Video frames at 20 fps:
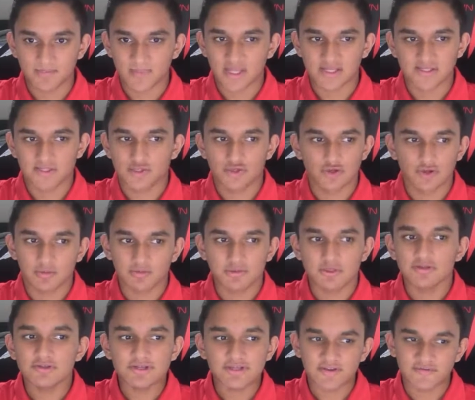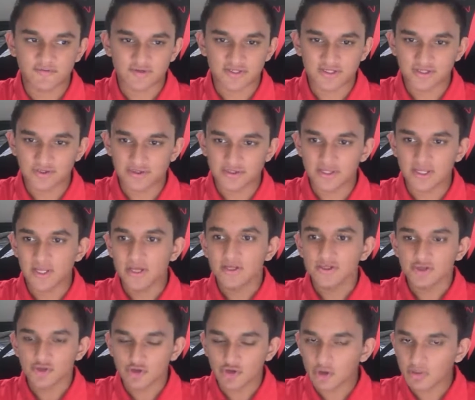It's two completely different series,
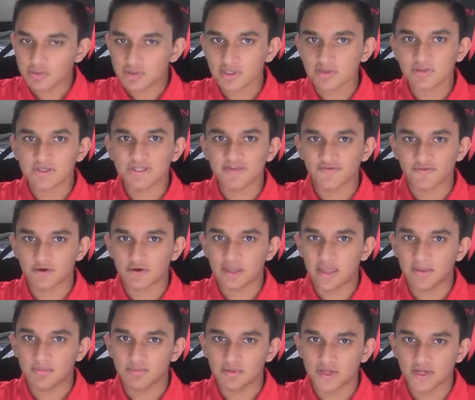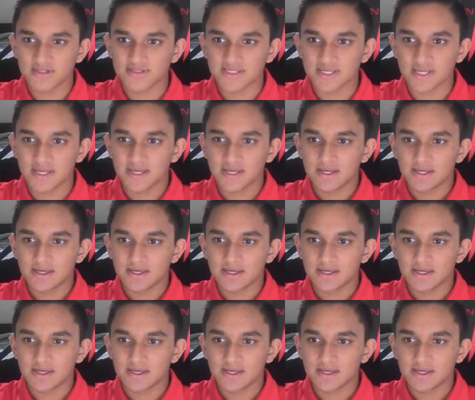two completely different game plans.